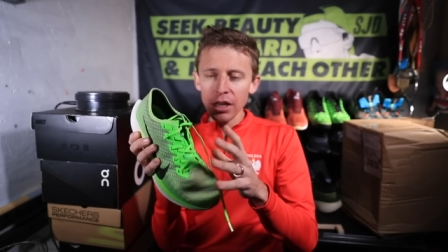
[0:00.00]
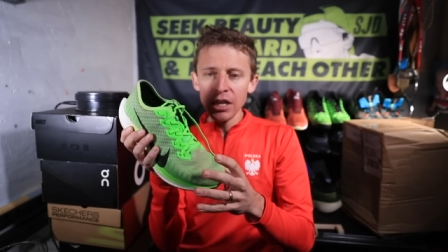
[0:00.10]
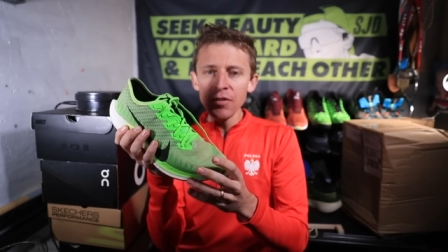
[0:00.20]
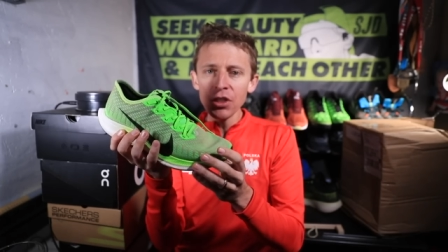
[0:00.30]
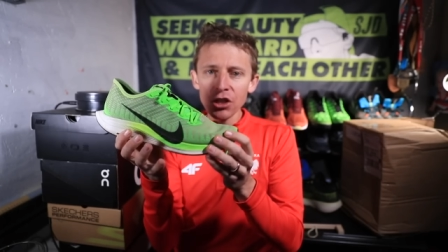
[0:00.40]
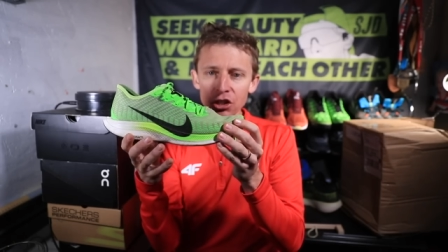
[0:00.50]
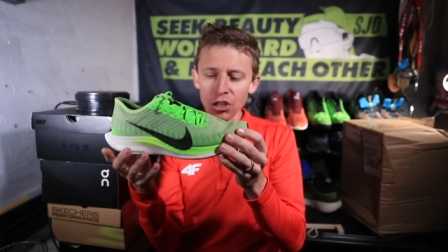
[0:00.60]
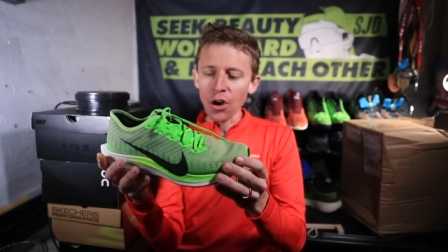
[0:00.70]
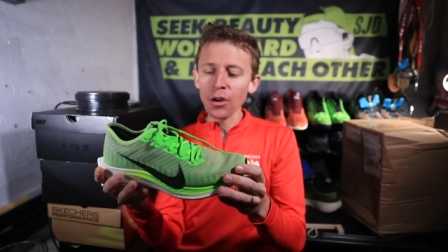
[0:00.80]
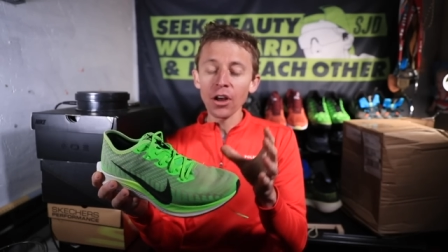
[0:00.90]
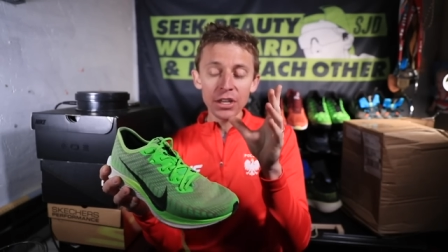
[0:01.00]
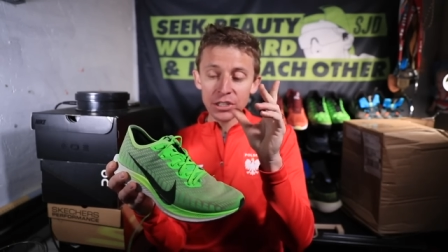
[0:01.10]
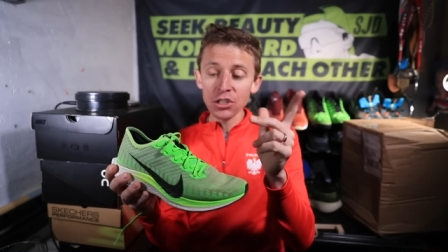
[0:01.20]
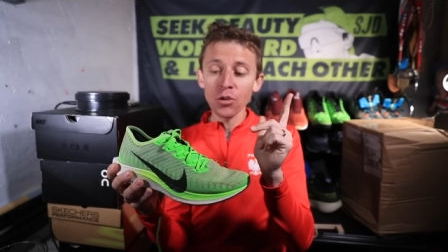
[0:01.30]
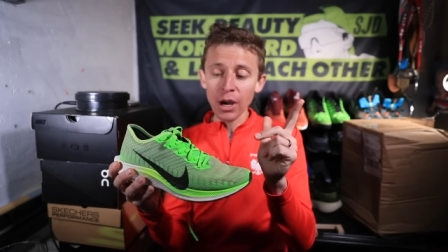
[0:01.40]
even, so oh, this
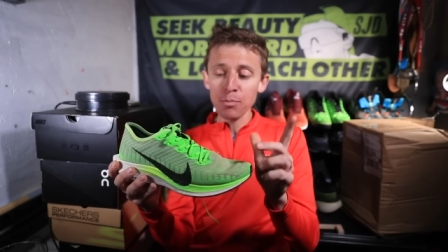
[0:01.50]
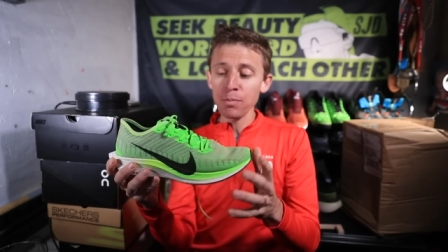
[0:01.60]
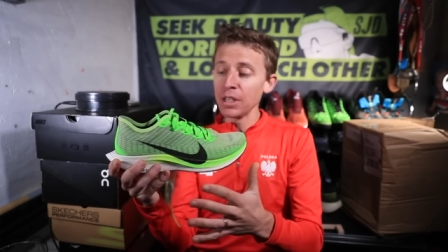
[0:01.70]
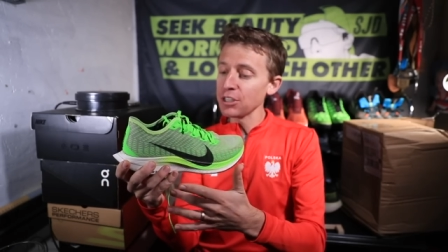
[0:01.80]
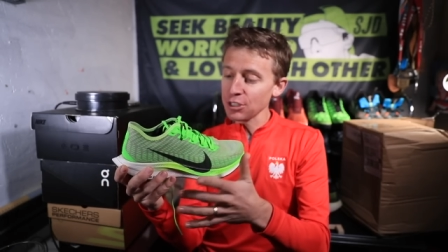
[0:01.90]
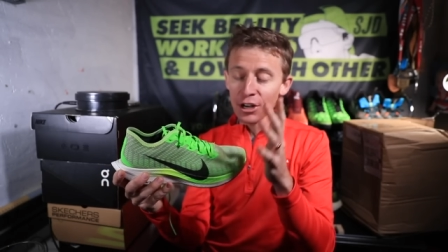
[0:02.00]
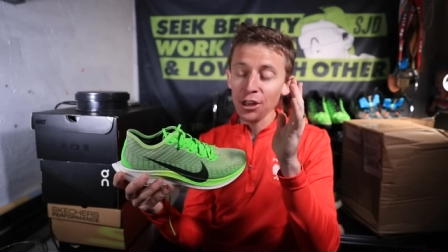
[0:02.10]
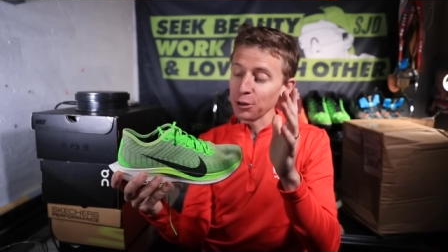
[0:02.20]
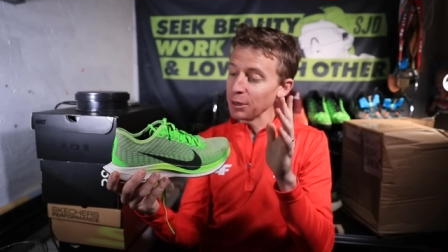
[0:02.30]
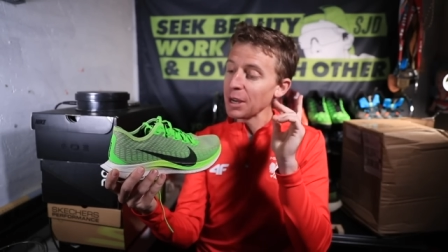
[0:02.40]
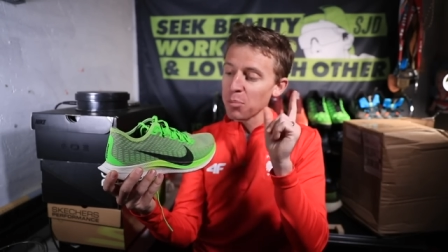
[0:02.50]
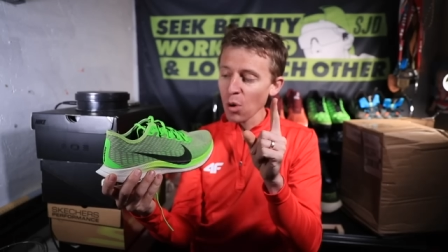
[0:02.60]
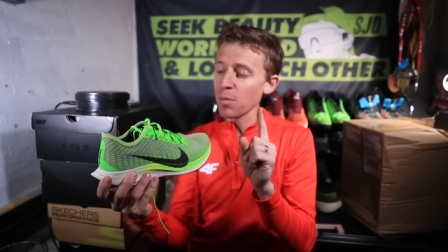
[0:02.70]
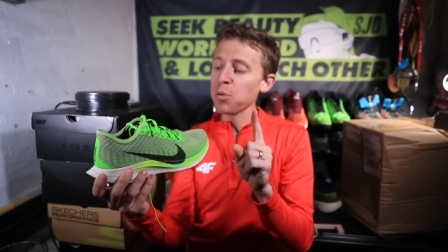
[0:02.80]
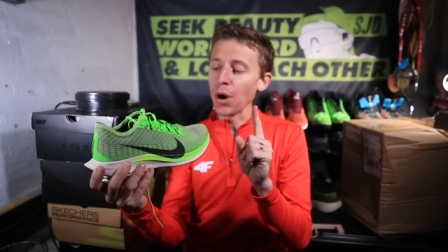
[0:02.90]
is a great, this is another
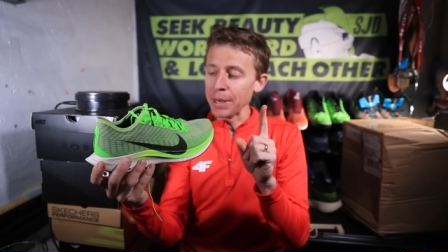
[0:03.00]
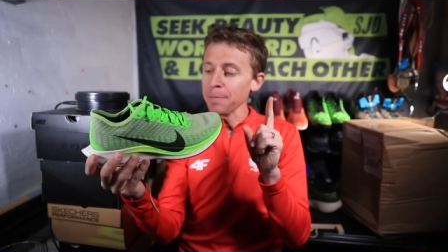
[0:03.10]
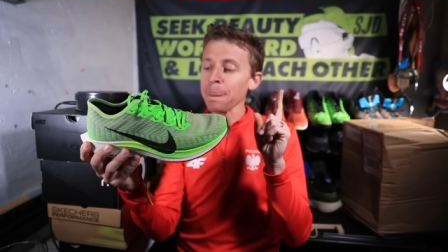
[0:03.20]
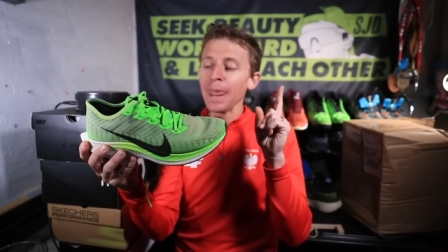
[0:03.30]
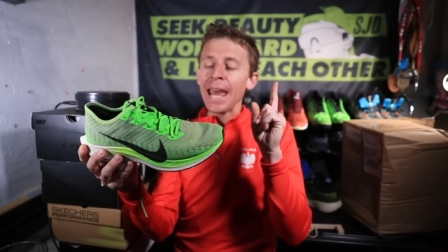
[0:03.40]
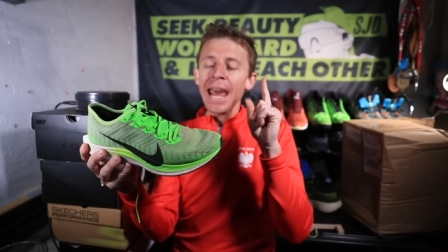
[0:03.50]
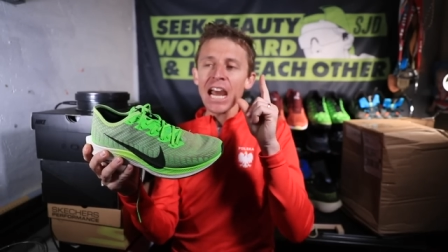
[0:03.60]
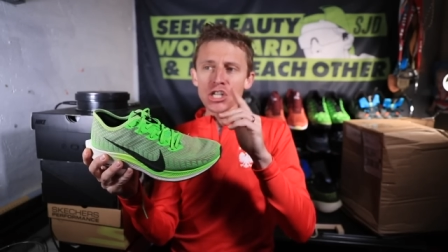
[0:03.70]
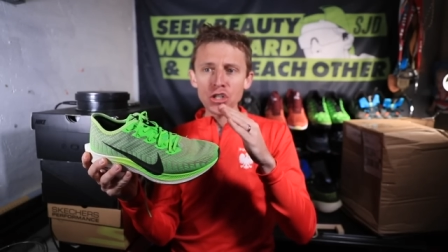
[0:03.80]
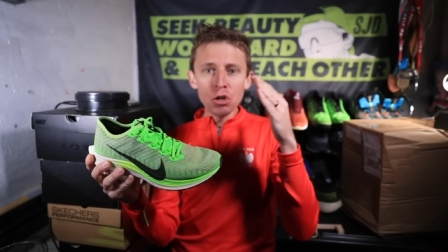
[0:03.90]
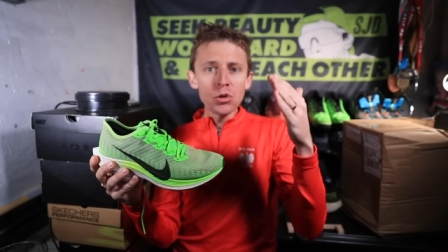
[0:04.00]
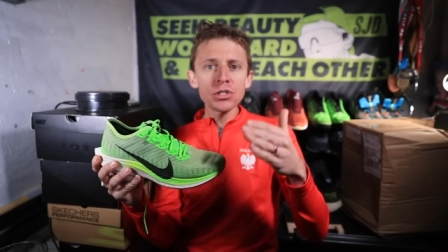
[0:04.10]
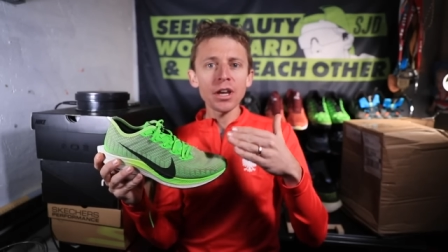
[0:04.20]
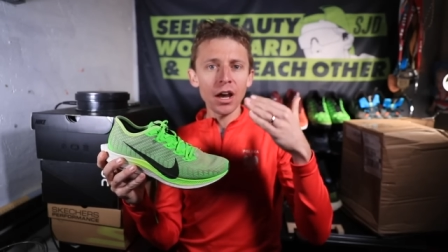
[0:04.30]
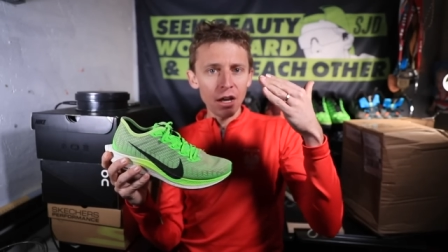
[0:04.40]
important point. As
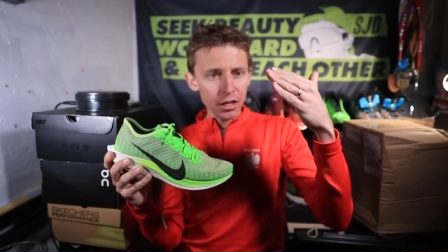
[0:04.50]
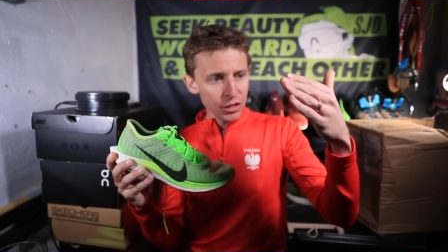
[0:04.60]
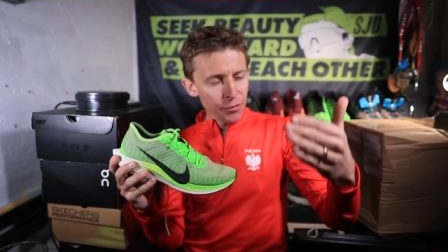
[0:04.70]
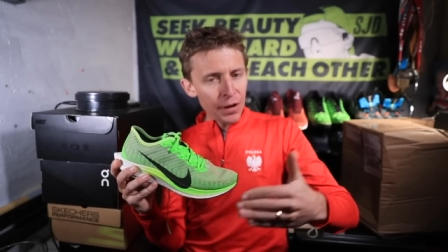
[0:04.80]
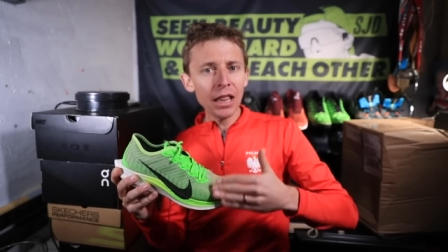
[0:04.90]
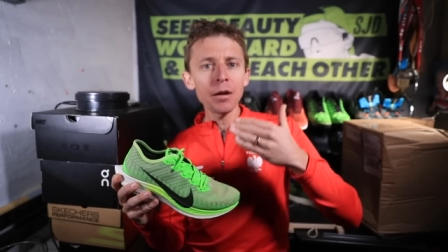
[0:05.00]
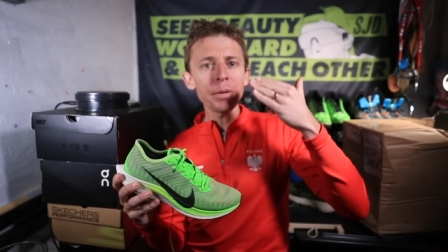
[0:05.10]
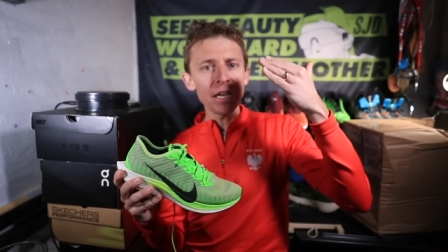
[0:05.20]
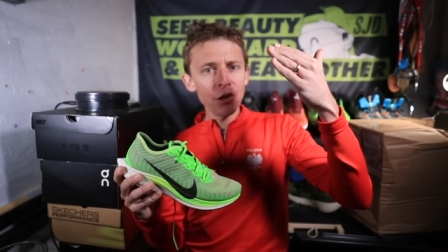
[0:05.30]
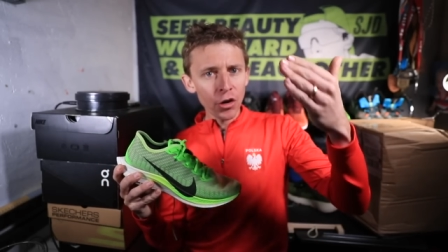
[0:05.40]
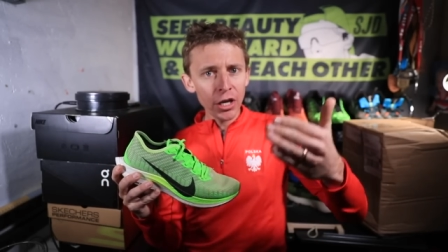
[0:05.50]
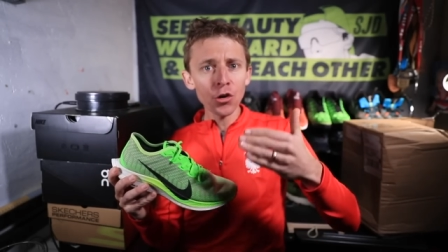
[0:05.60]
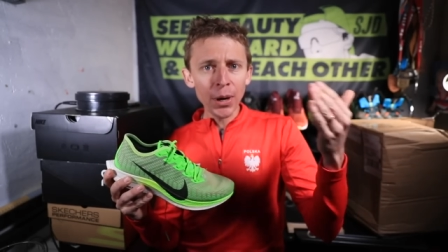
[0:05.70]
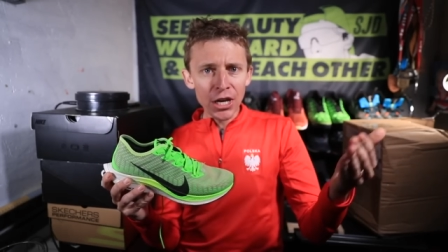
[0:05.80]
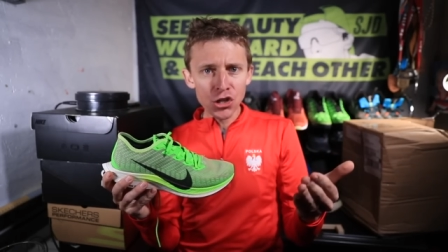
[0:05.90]
shoes develop in their
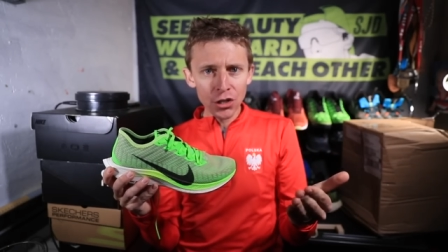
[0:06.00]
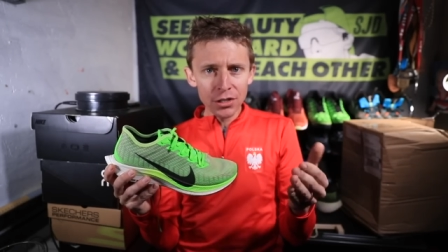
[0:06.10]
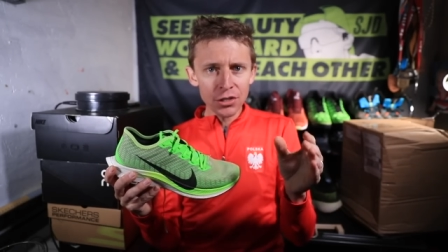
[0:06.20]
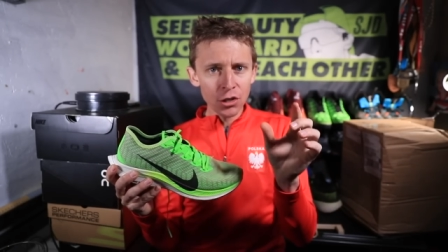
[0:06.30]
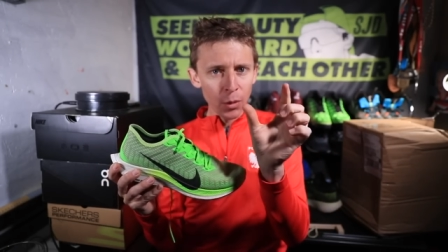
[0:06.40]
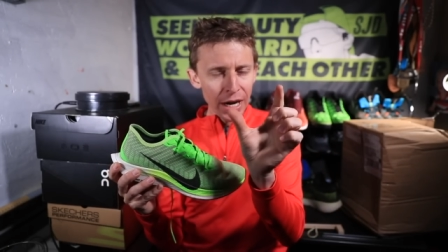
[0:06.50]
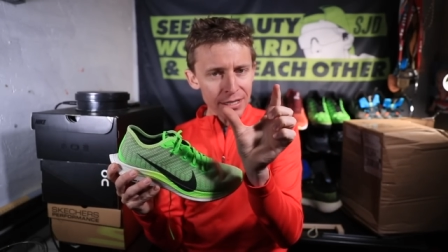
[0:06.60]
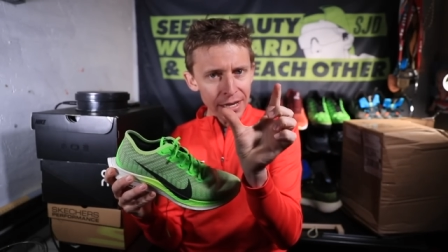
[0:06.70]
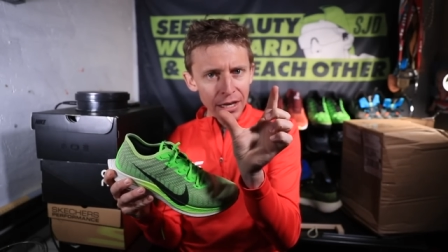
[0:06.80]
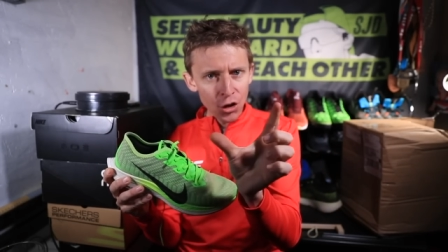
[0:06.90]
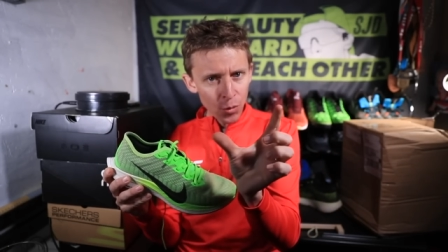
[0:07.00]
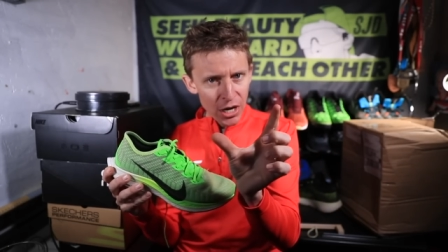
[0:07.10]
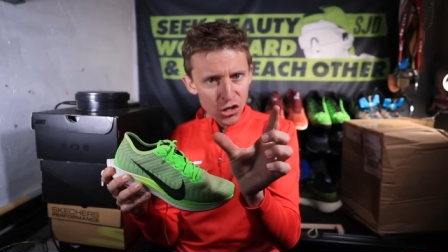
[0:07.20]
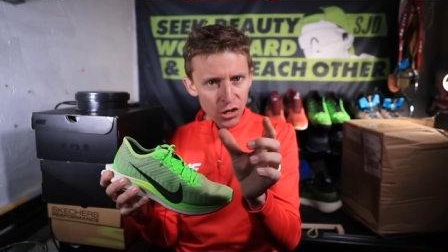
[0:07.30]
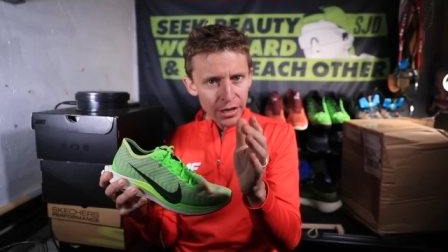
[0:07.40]
iterations, so when I say
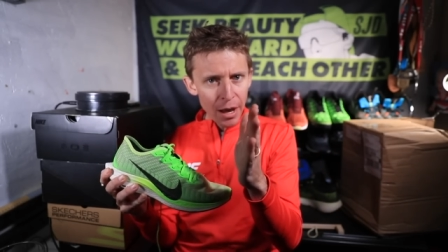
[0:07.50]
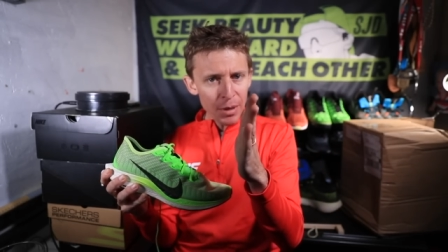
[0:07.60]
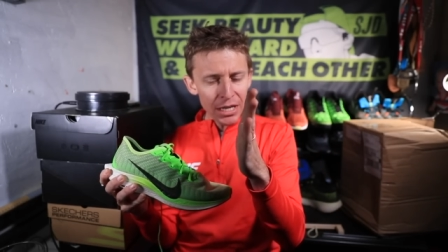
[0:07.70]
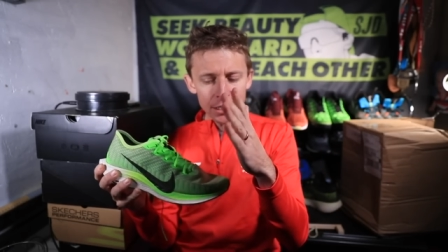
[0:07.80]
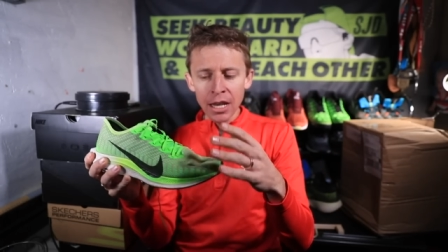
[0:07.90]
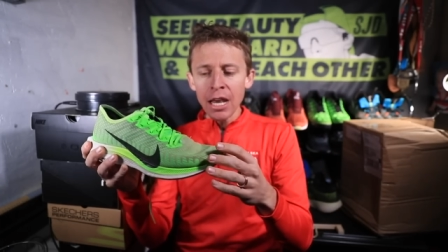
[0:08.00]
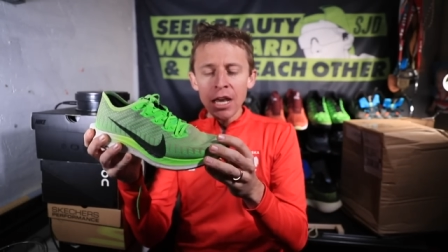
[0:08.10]
iteration, that means